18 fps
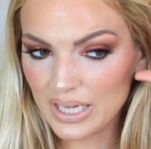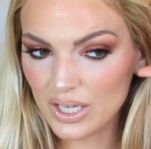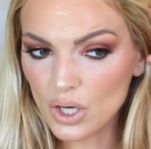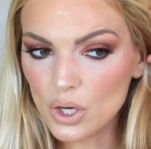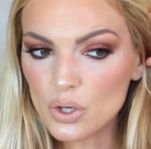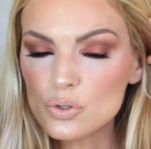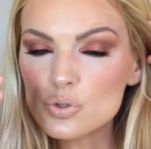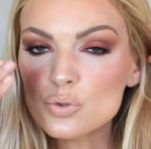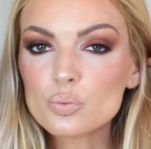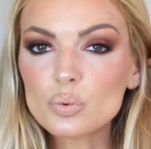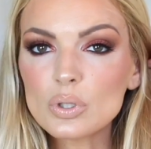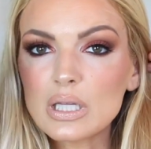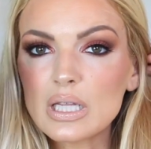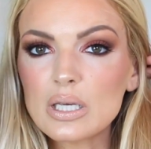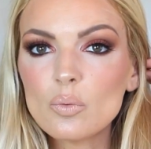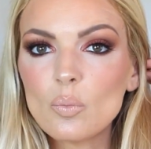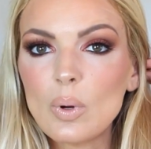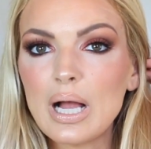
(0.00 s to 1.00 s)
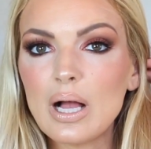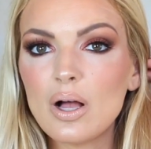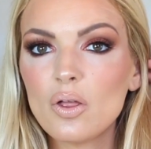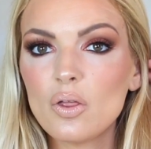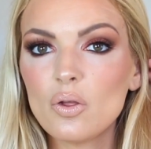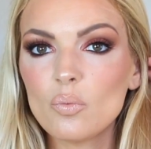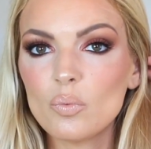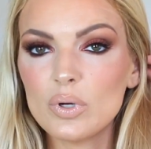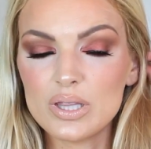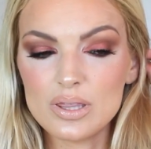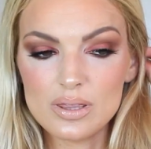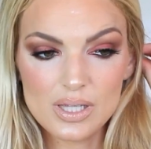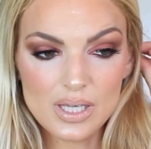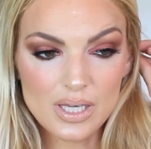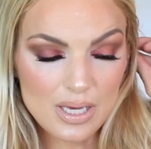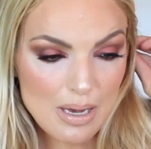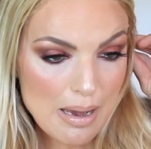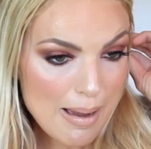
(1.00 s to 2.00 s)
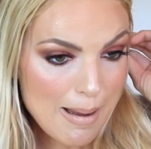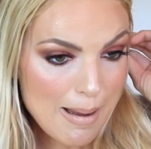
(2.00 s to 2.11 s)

It goes really well with the